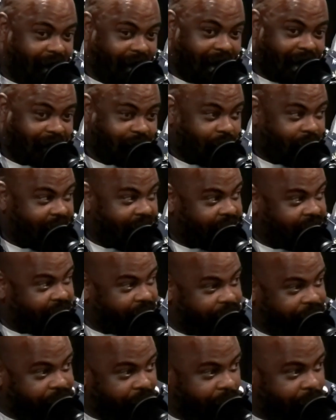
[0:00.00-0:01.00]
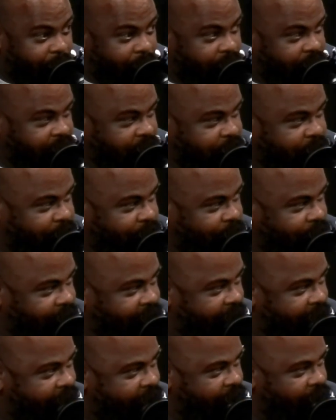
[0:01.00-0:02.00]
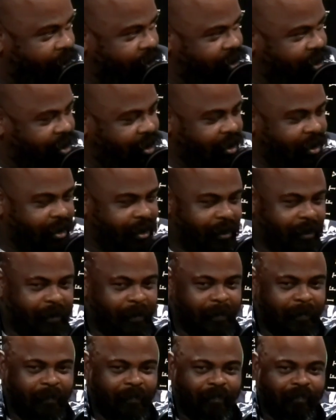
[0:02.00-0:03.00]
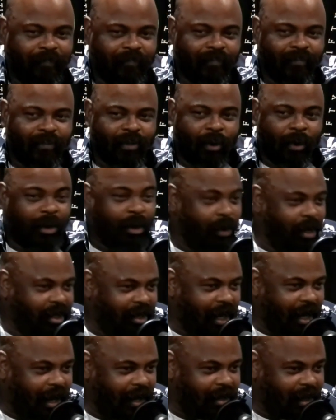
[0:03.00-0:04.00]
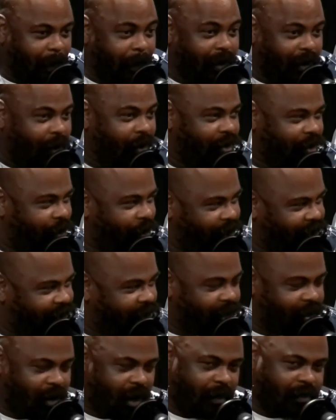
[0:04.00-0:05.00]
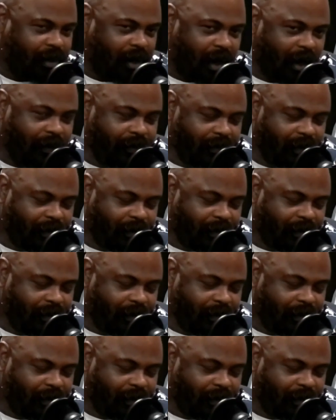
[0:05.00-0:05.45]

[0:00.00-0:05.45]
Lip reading: let's go down there and fuck all these cows. Or no, he's saying, I'm sorry.